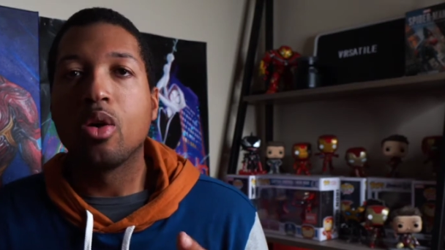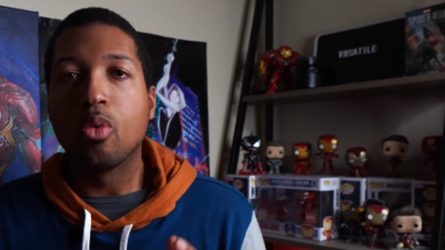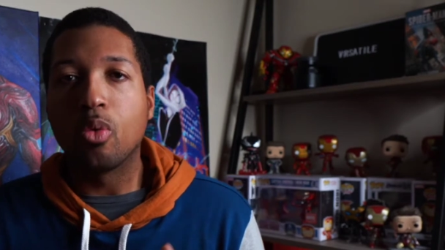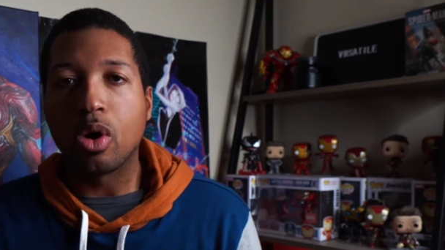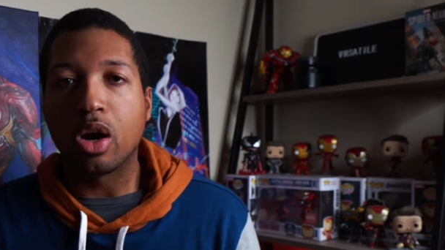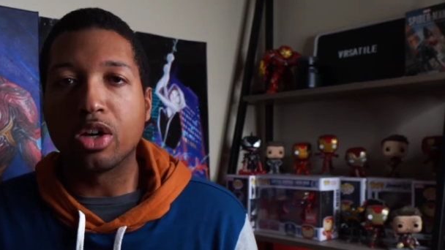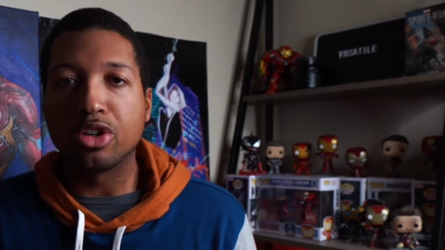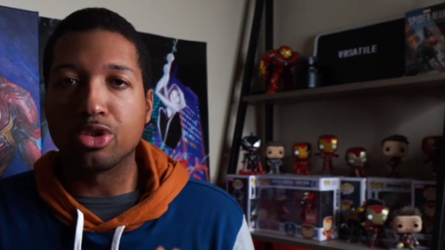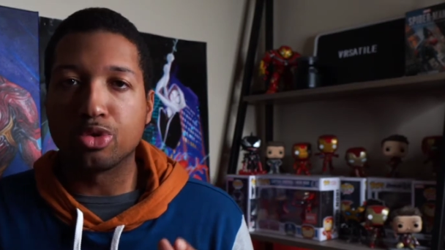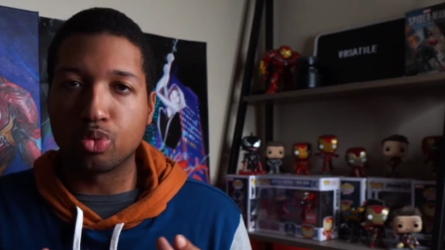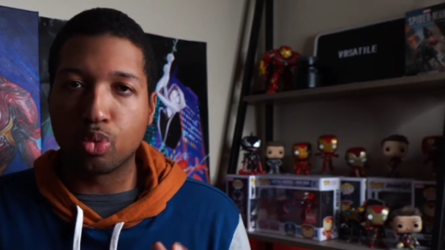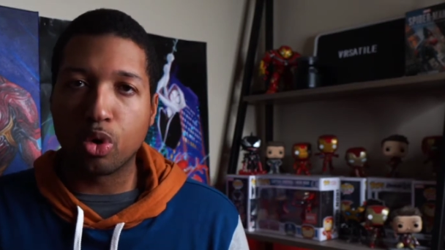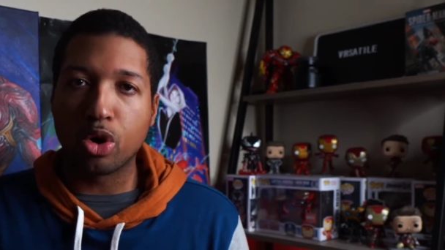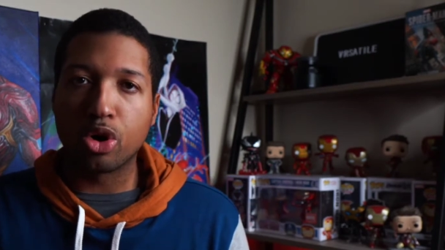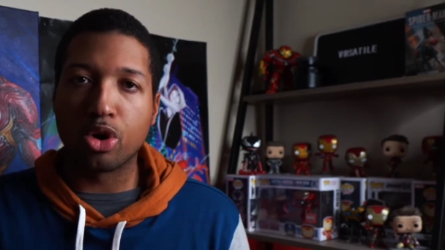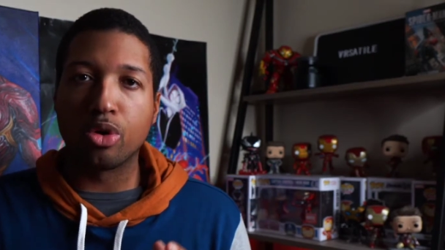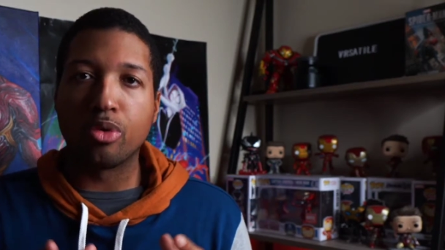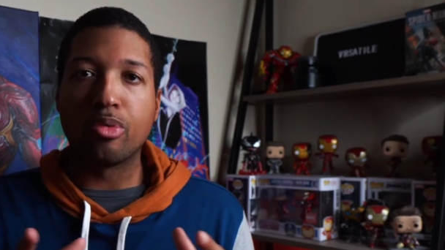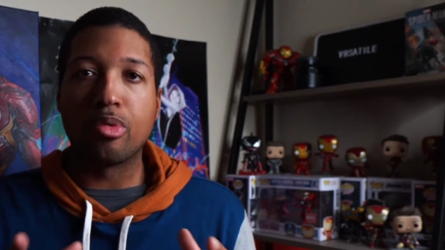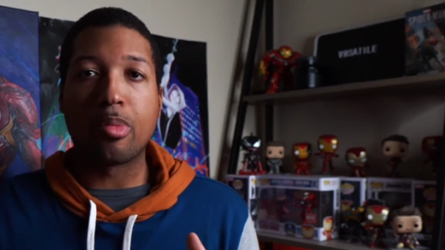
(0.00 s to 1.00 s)
Wanda's
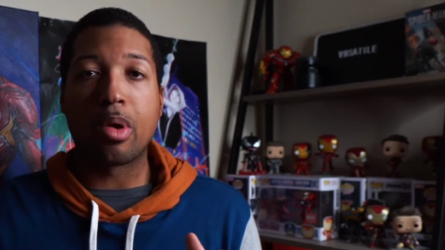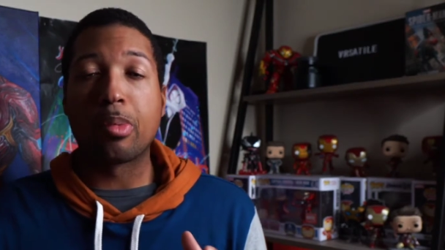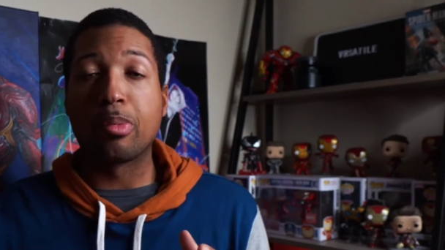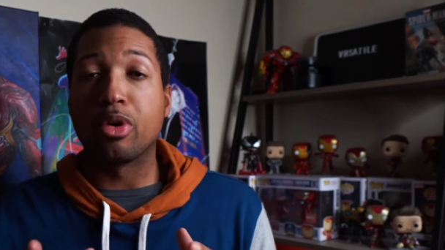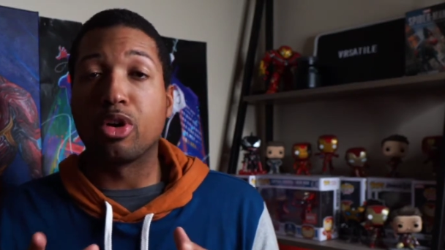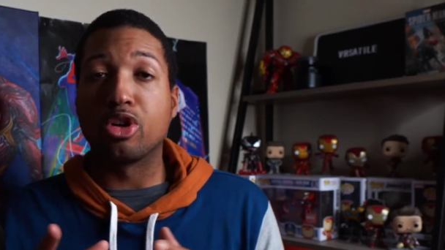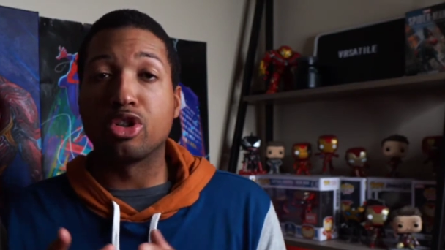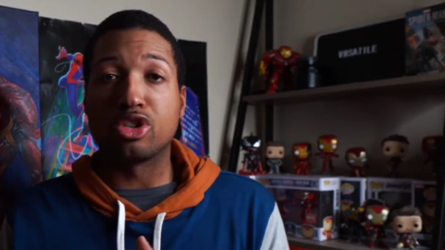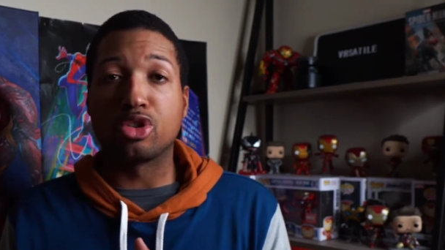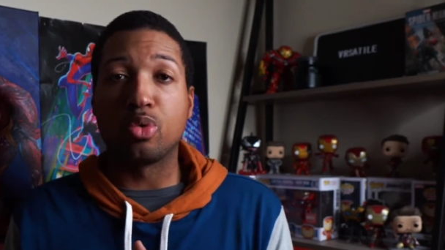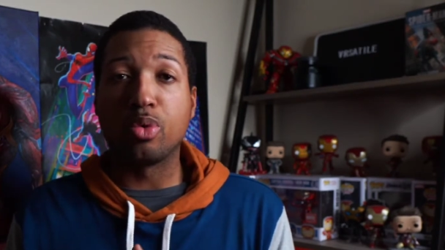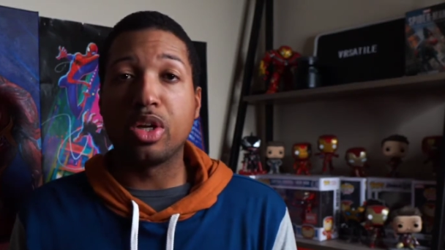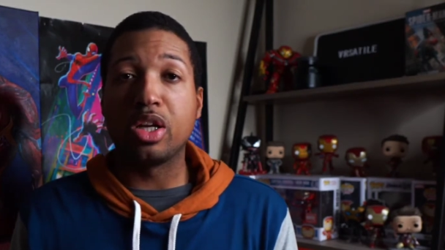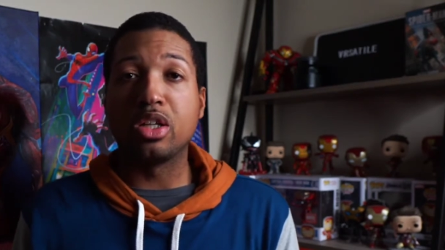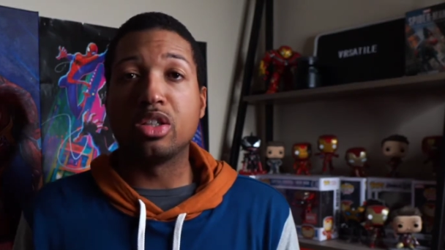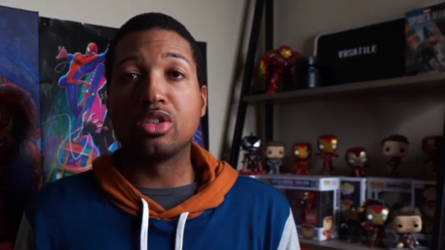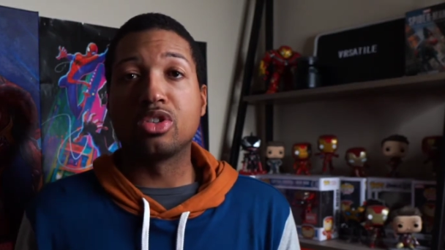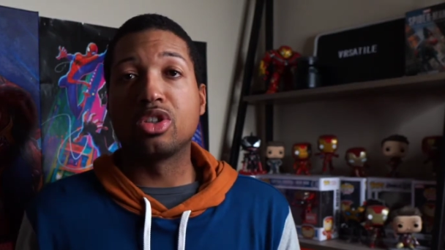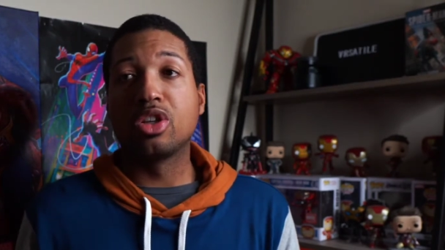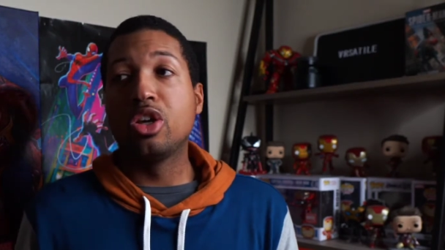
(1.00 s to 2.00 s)
world. Remember, her
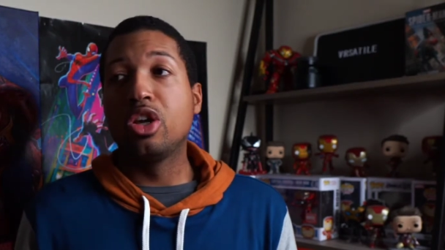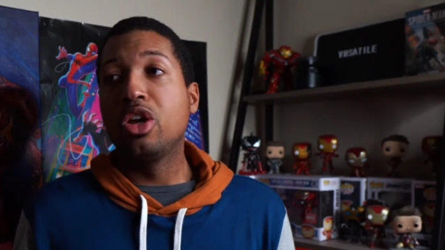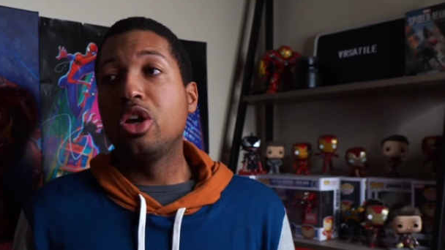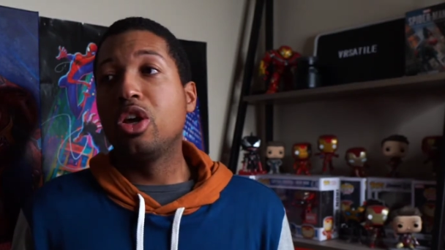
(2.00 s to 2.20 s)
twins